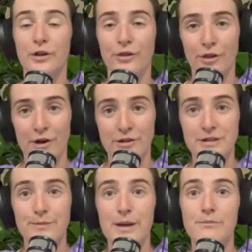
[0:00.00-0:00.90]
learn
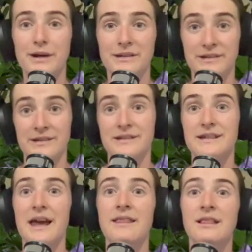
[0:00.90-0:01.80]
to be abundant,
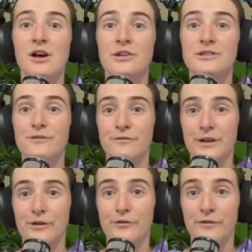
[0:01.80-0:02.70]
and learn to
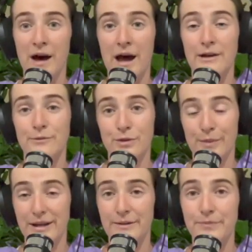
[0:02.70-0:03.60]
feel fine with
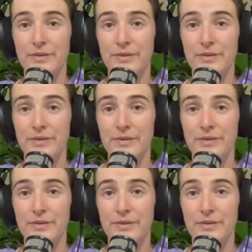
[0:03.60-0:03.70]
money.